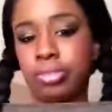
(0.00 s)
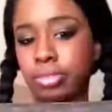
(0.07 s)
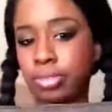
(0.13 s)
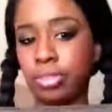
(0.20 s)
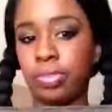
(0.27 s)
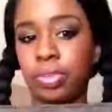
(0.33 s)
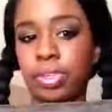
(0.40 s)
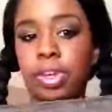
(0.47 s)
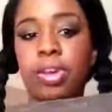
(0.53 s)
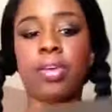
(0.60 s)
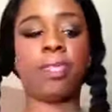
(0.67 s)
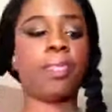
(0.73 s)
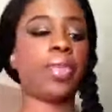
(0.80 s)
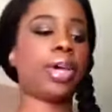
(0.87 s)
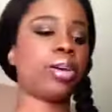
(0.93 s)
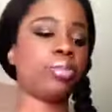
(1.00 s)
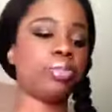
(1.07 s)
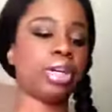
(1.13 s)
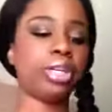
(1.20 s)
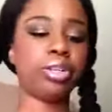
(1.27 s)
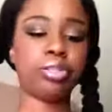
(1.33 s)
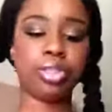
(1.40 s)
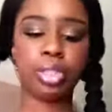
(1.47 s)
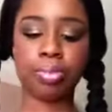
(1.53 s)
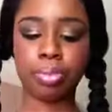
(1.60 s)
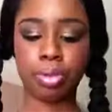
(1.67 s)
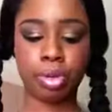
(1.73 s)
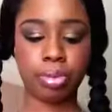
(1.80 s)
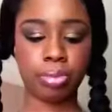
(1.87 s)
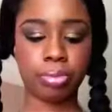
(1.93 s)
So voila. Now my only
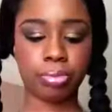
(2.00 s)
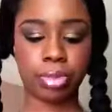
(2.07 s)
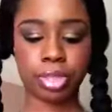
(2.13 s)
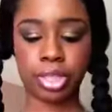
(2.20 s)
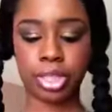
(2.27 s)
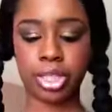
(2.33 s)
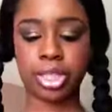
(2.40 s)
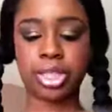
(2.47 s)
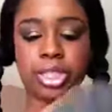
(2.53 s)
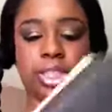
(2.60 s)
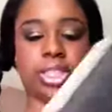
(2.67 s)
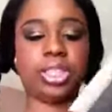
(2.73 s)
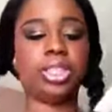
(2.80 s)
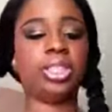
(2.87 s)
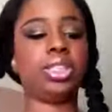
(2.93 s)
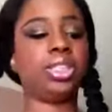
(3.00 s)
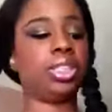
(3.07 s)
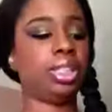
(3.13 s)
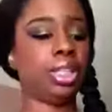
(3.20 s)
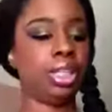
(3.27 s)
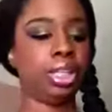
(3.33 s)
problem with this is